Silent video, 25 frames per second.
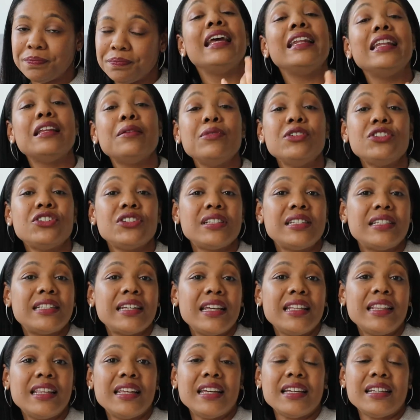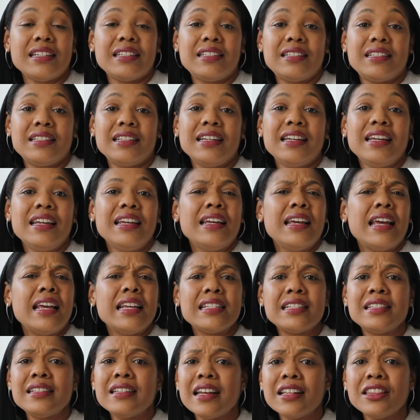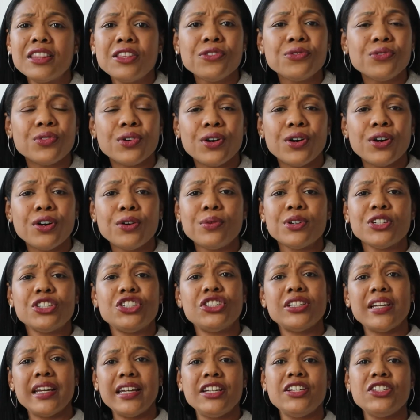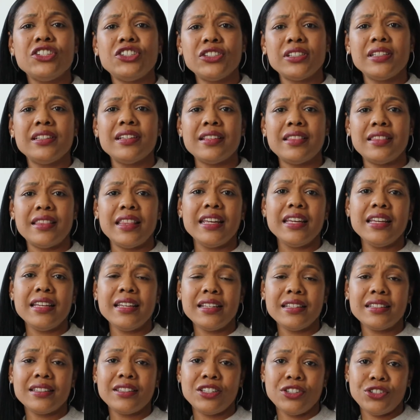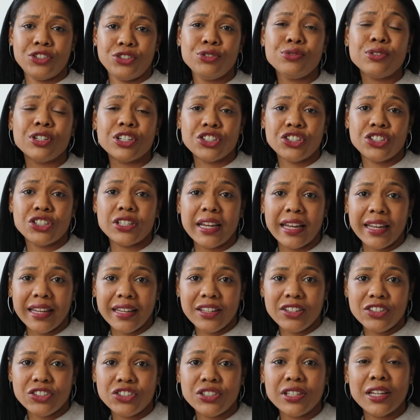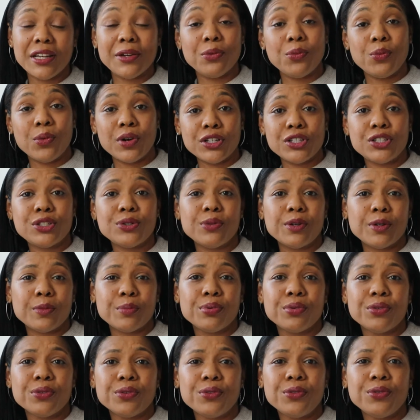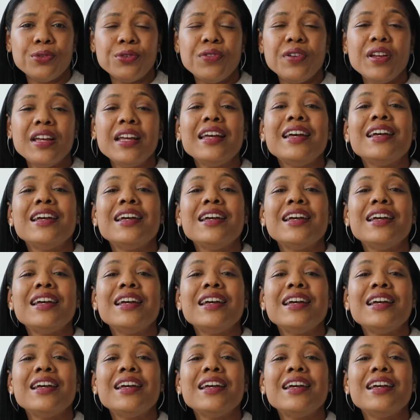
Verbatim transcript: And let me just say this. It's nothing wrong with changing the things that you can change and want to improve.